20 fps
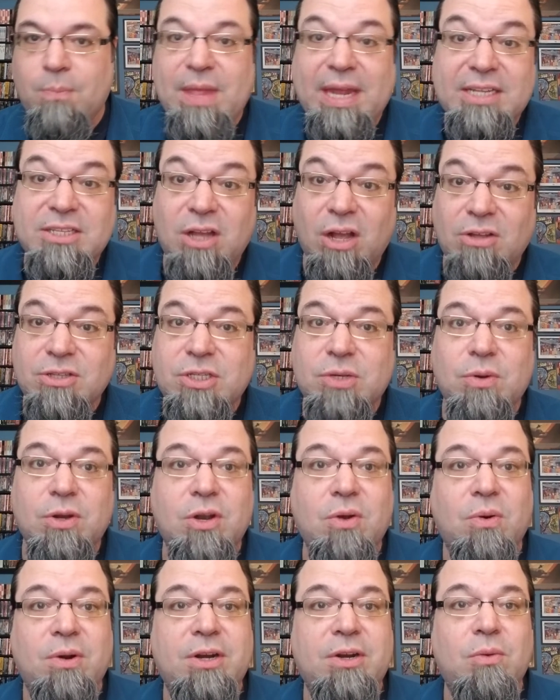That is also
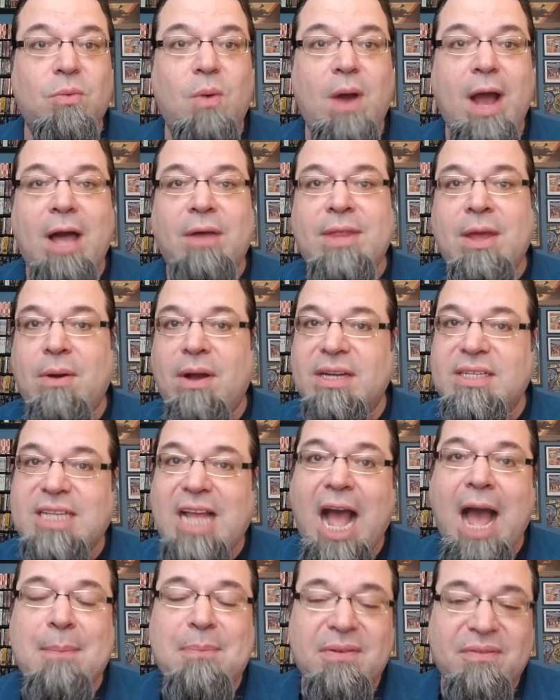according to Weil. Now, on
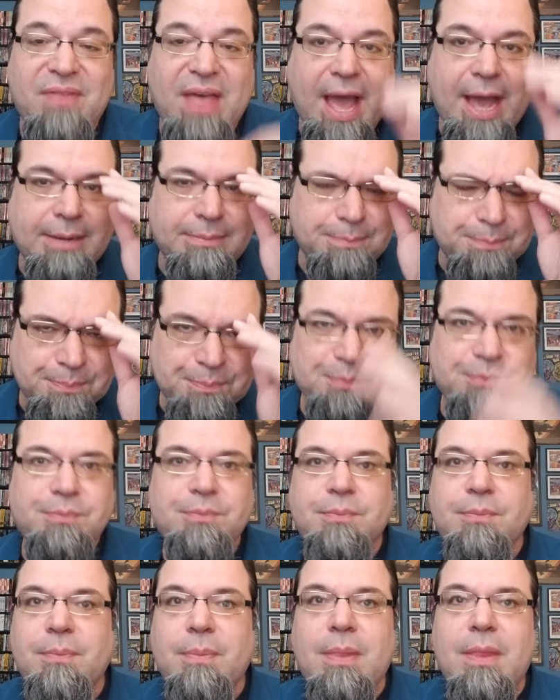top of that,
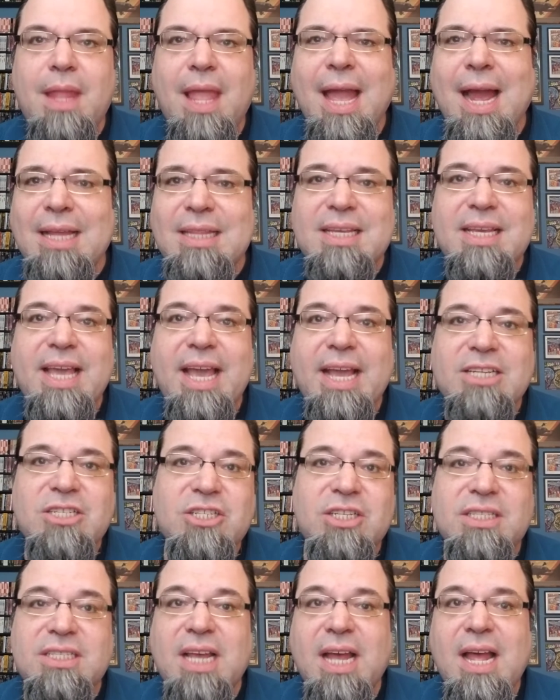
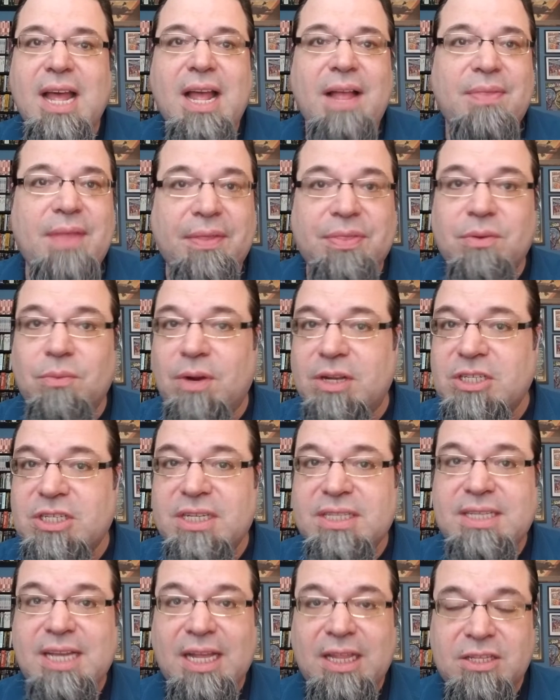allegations that the
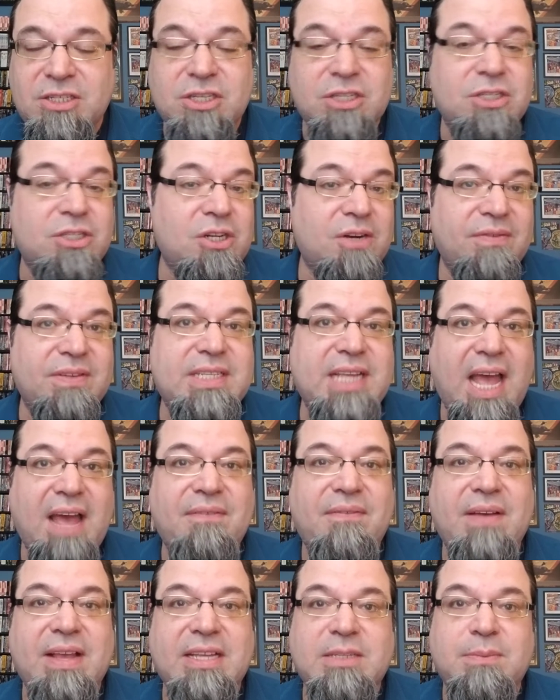Russian intelligence service
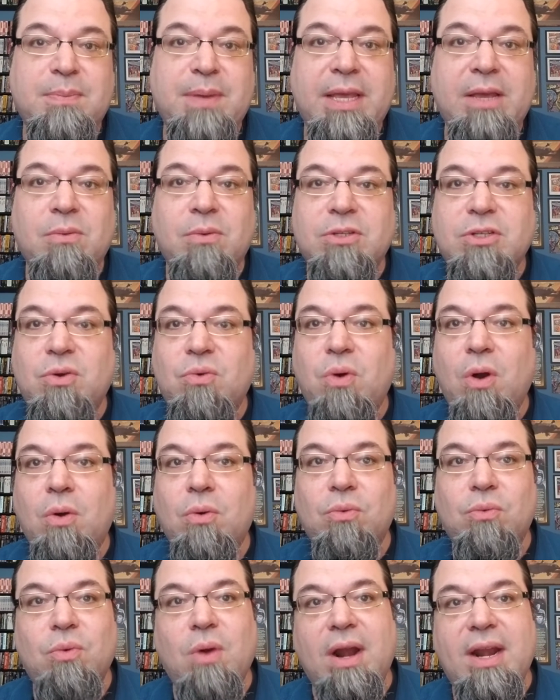FSB was,
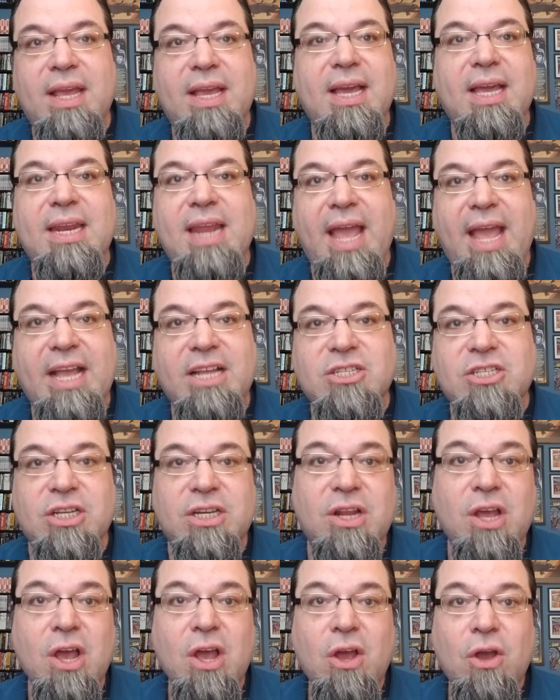quote, running an
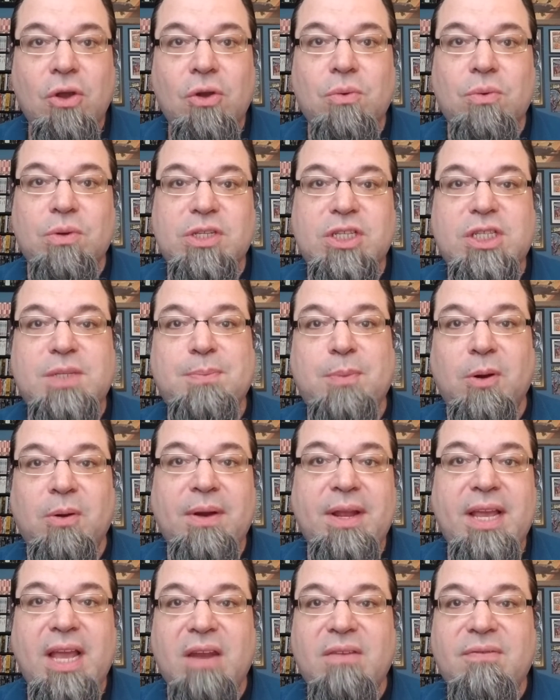agent who was
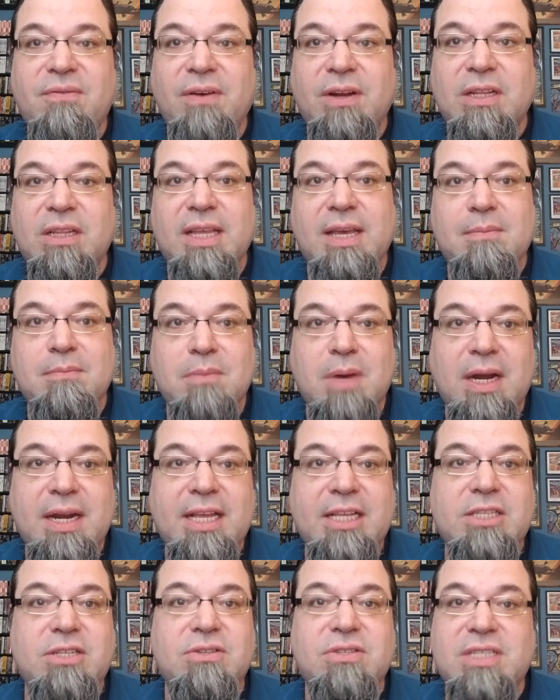spurring and funneling
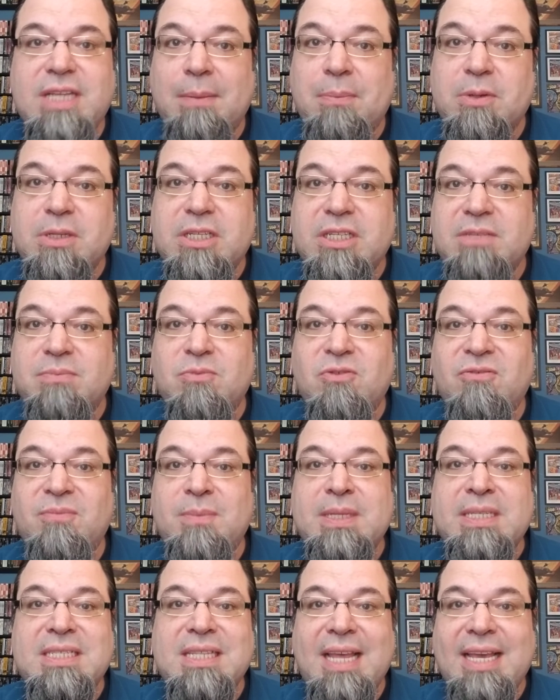money to separatist
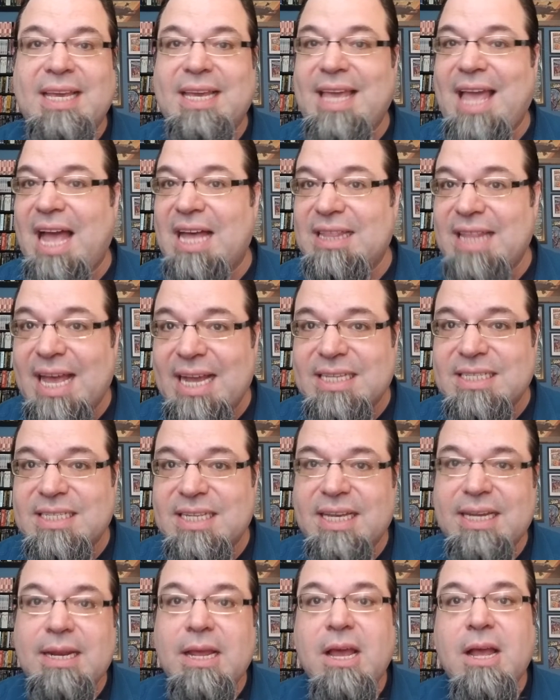movements like
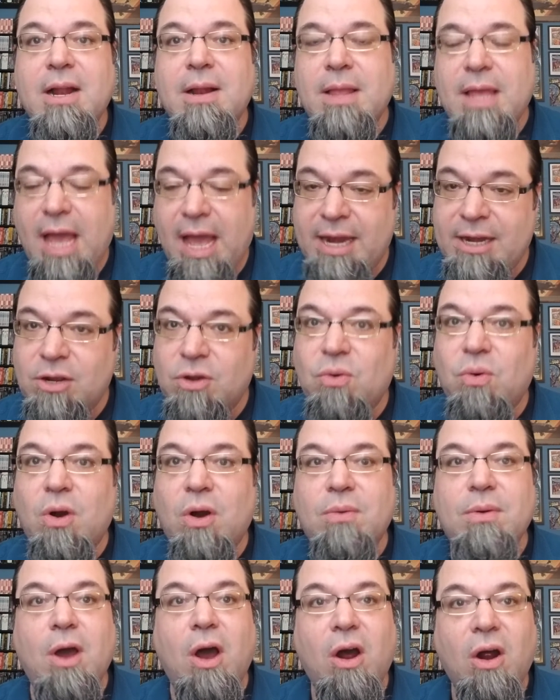Calexit end
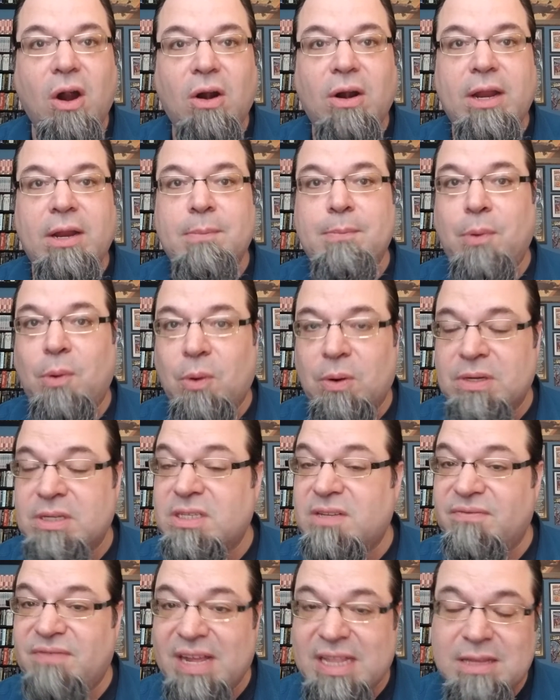quote, are
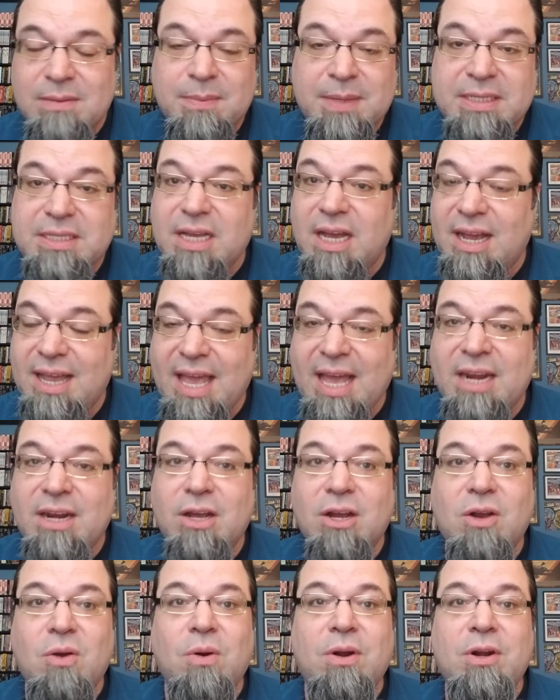important developments, again,
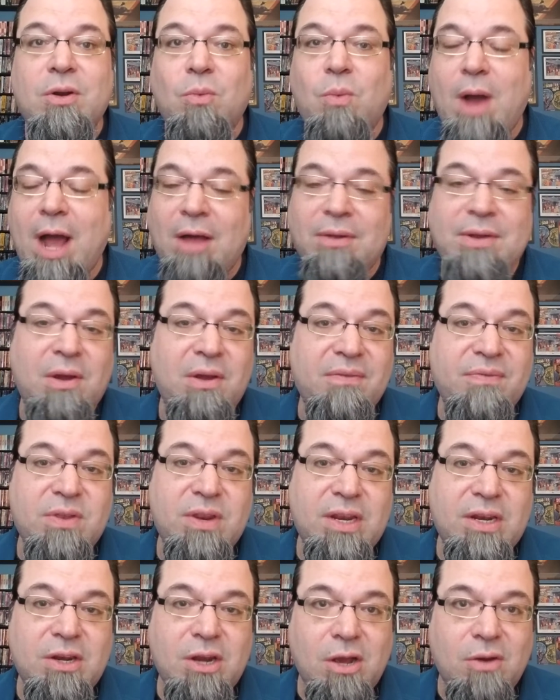according to Wilde. Now, if you
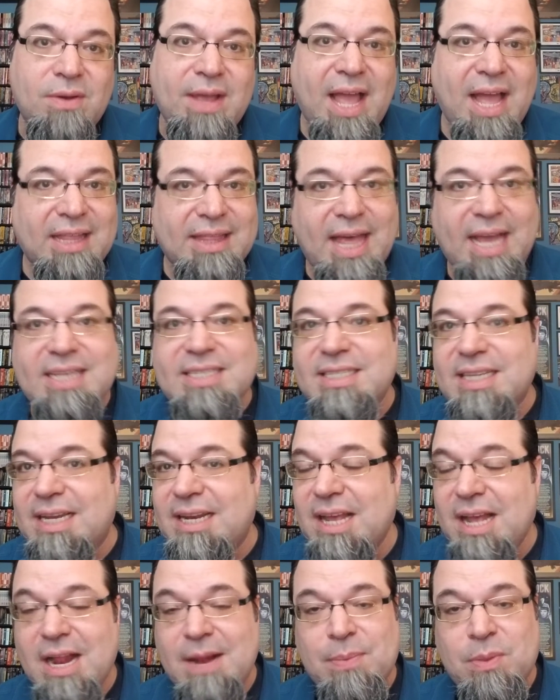didn't know,
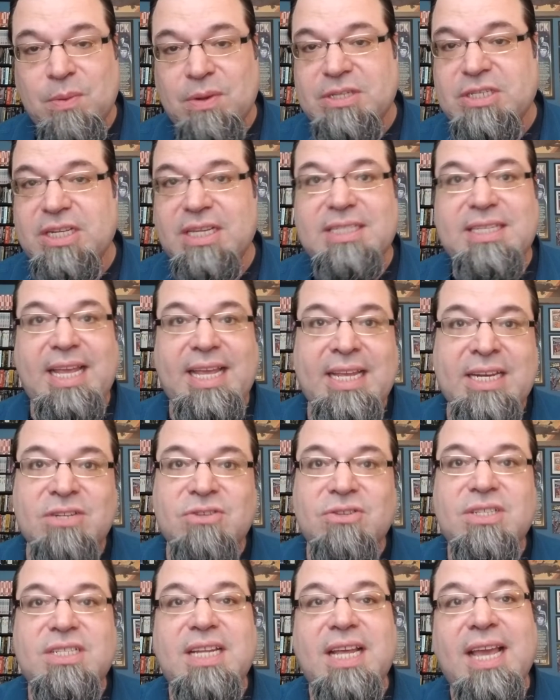CalExit, which is
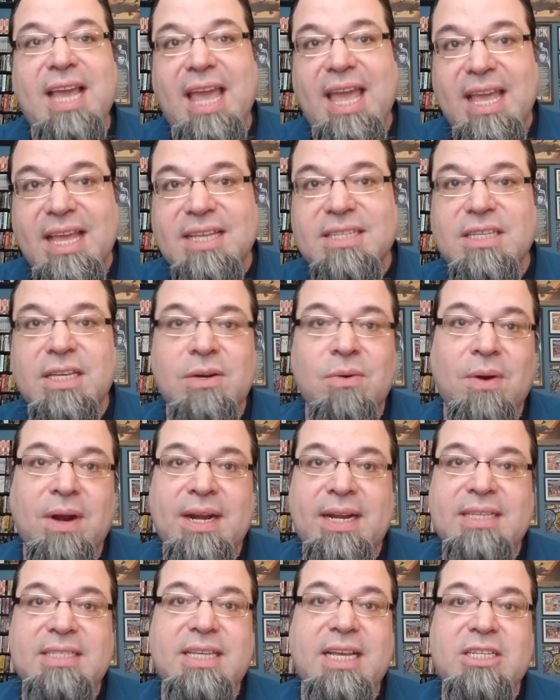interesting, is an
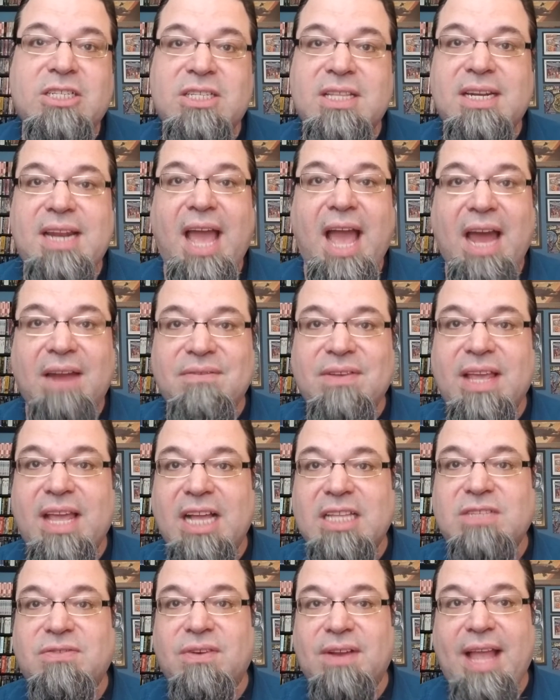organization that
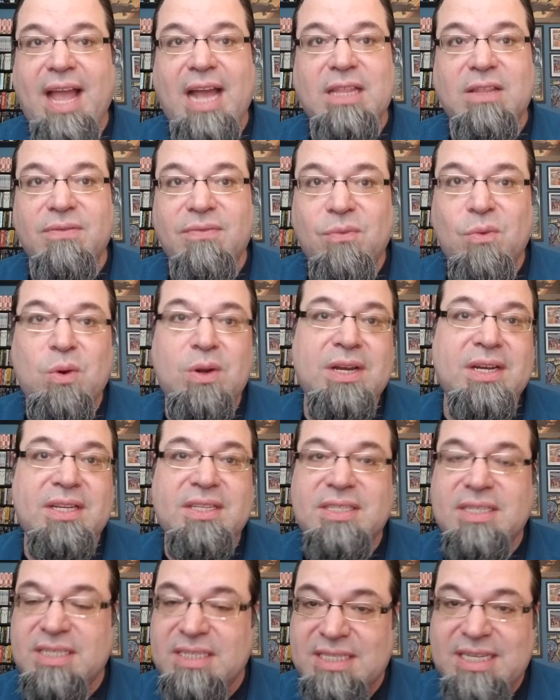advocates for California
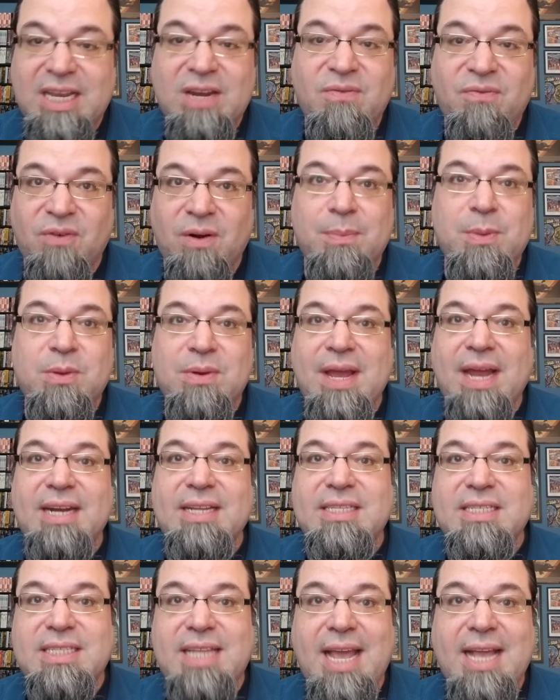to secede from the
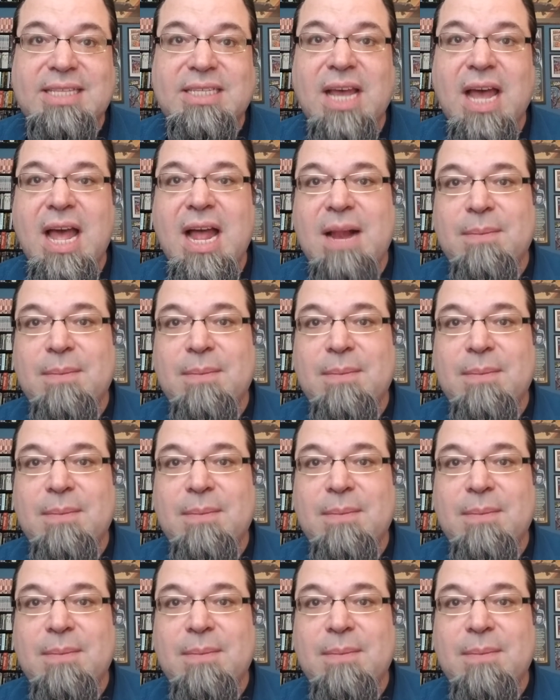United States.